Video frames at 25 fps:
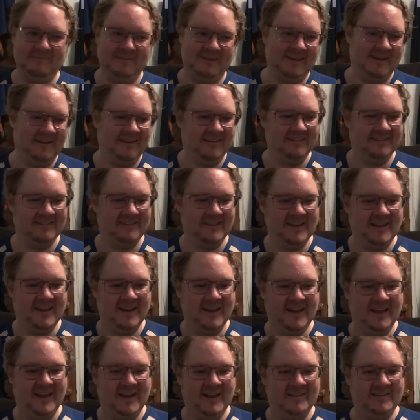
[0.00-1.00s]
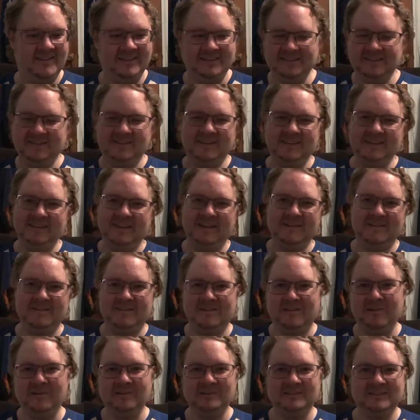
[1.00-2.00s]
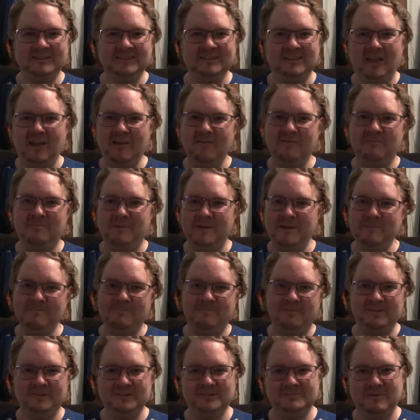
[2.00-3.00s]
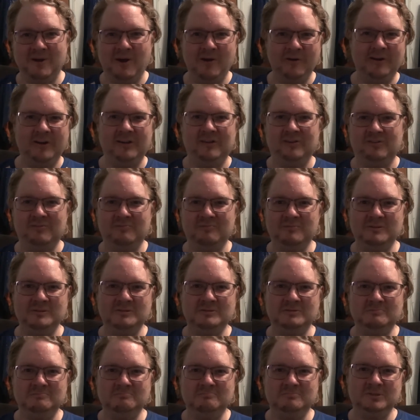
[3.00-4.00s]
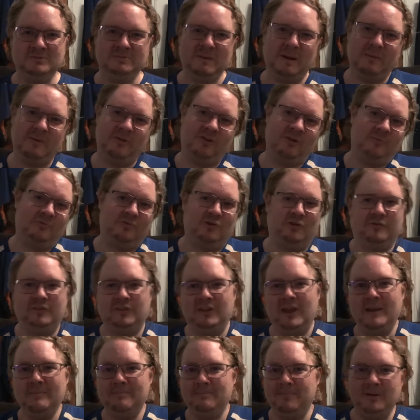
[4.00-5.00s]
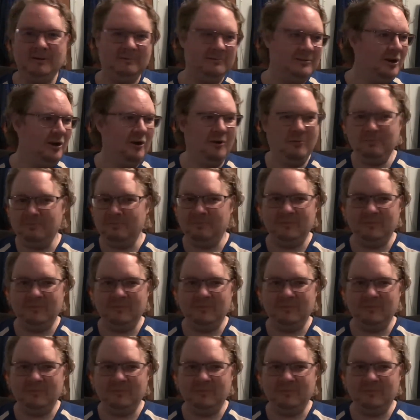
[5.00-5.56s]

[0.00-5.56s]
because they just think that girls just love pink princess ponies, which there's probably some truth to that, but you know,